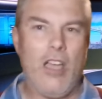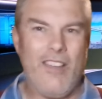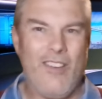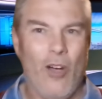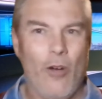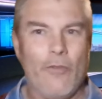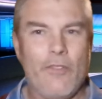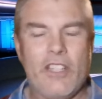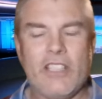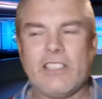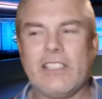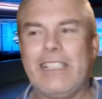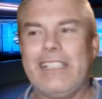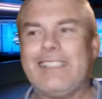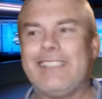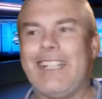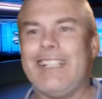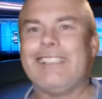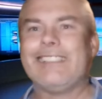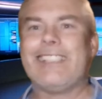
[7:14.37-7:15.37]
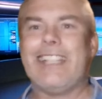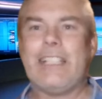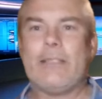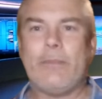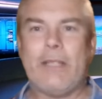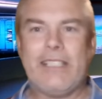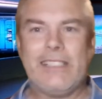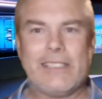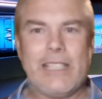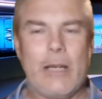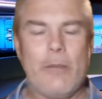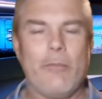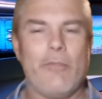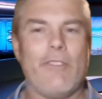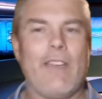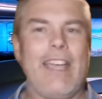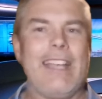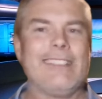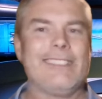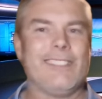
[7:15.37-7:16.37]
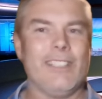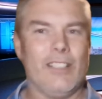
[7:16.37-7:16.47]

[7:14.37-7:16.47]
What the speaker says: Obviously, since there's been some fans